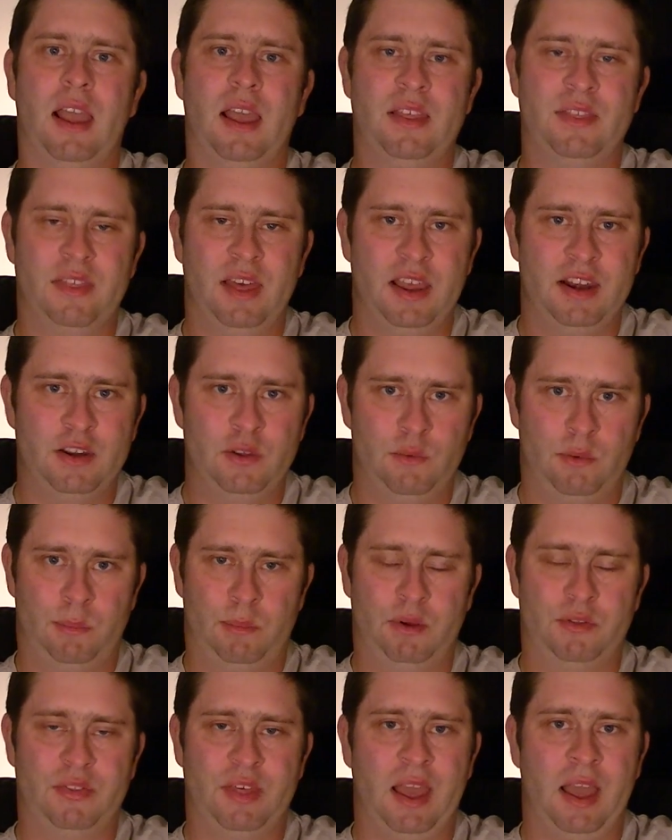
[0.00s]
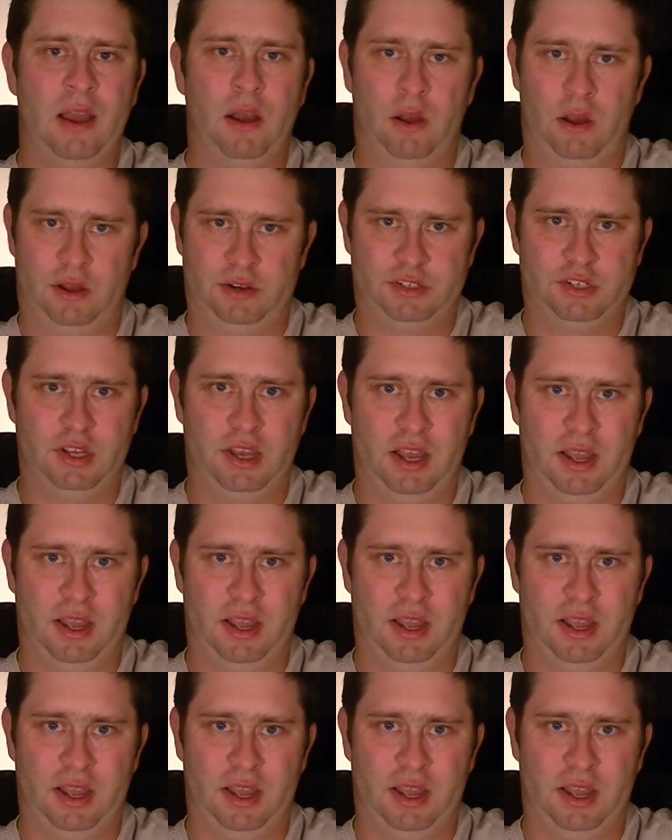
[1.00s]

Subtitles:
and then you will put that onto